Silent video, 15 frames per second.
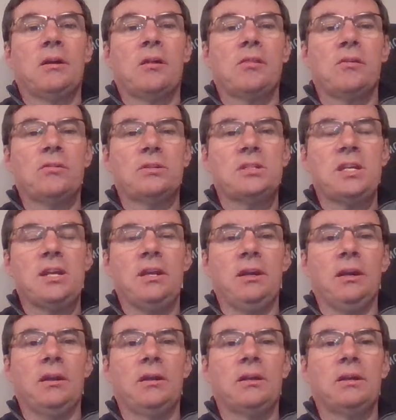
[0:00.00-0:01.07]

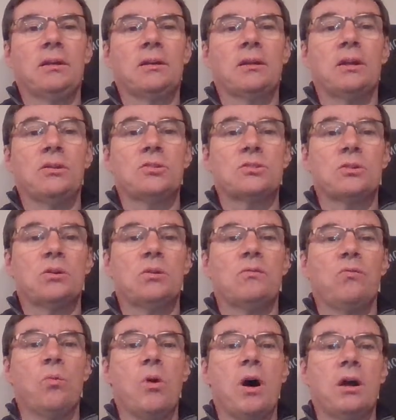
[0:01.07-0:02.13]
13, conserve
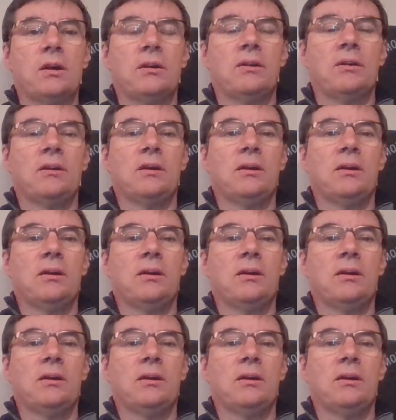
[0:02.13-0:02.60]
water.